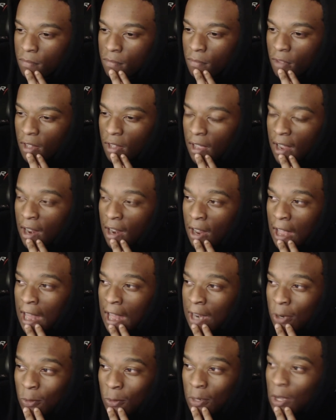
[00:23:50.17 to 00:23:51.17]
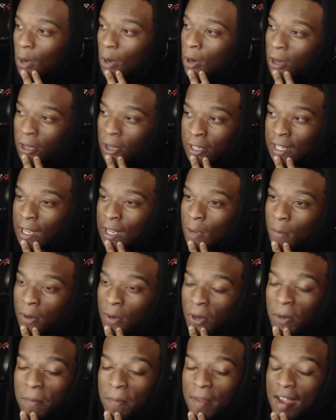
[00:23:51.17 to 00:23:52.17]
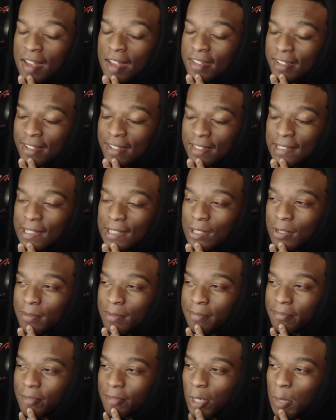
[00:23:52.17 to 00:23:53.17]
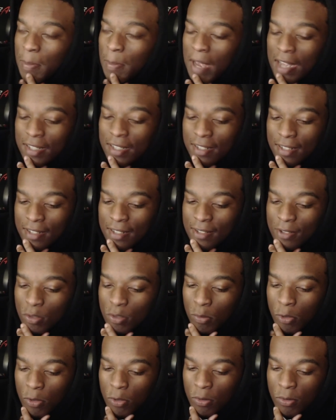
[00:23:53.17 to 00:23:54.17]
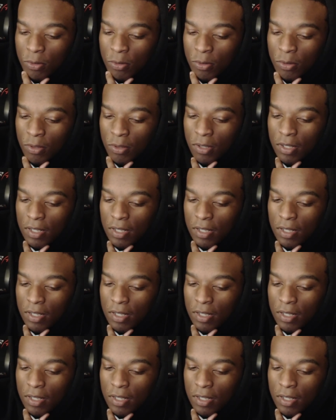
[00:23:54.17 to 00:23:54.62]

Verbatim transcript: I, I don't know her deal, but her magic is dope. Her magic is super cool.